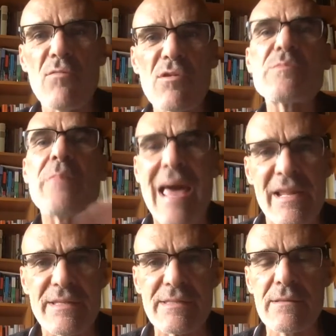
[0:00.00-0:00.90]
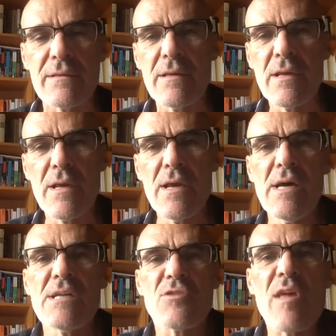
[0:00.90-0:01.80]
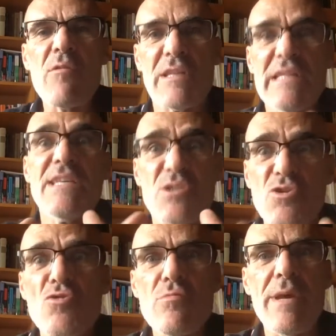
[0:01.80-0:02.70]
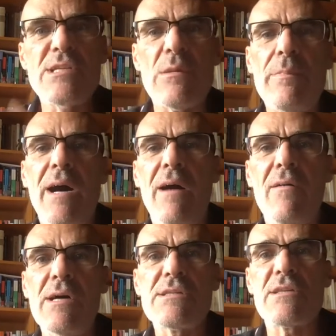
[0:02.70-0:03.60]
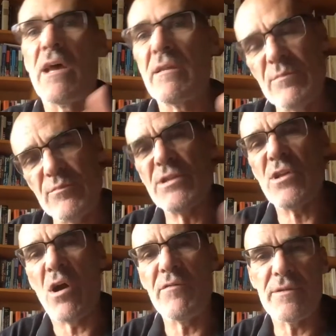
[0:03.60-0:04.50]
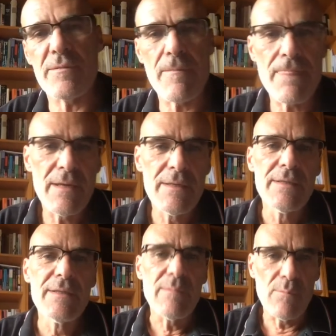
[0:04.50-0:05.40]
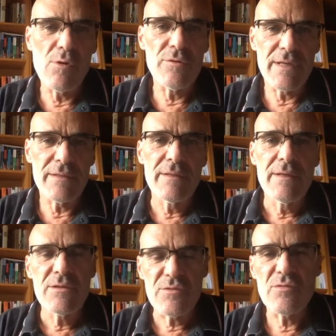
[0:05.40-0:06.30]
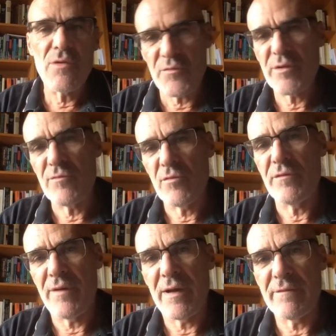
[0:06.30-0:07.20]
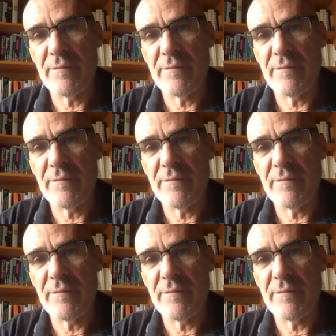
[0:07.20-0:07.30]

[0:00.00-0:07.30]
was balanced. So there were at least two major powers, and pretty often more than two, three, four, five